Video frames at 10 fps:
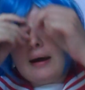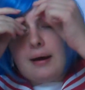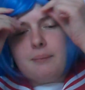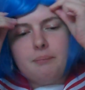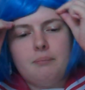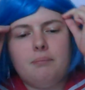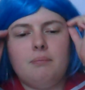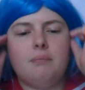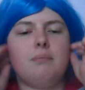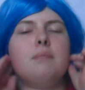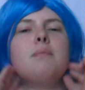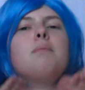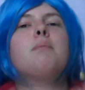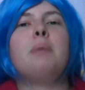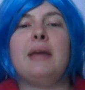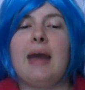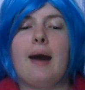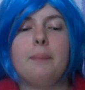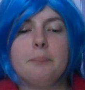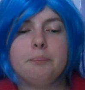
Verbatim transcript: Um, but yeah.